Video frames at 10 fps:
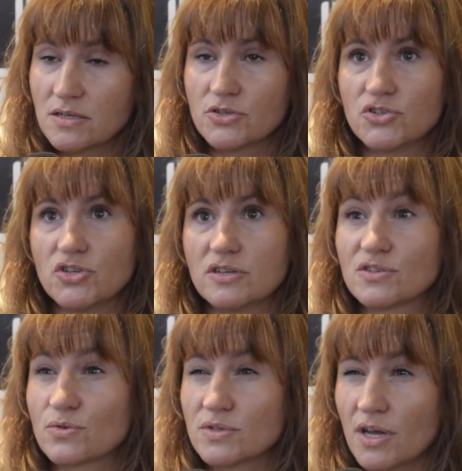ESG
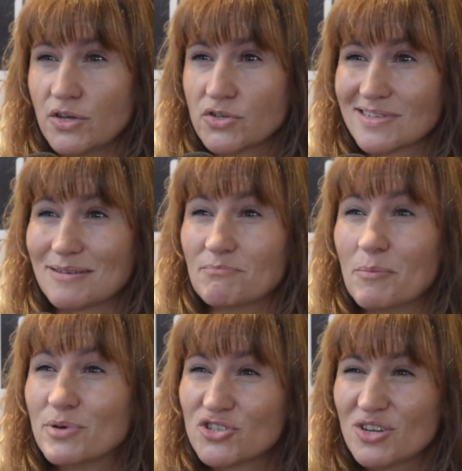associations and
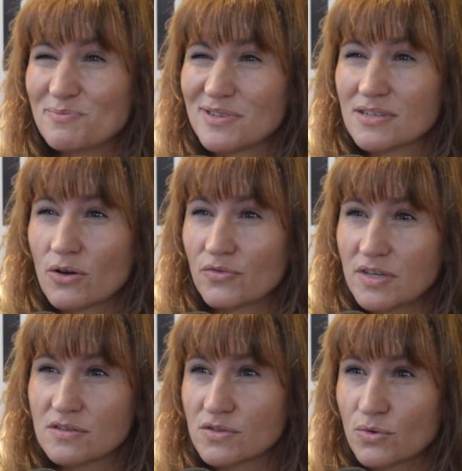memberships of
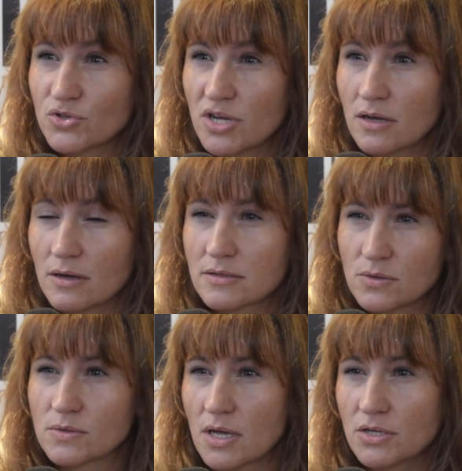these associ
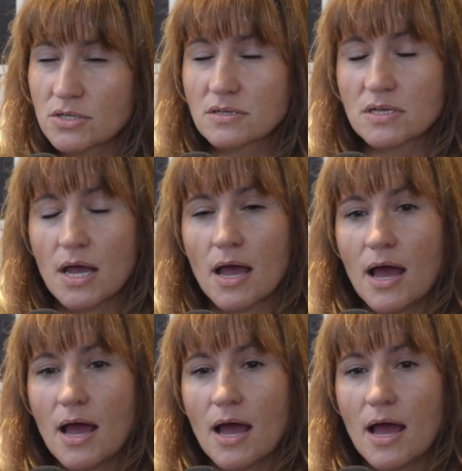associations.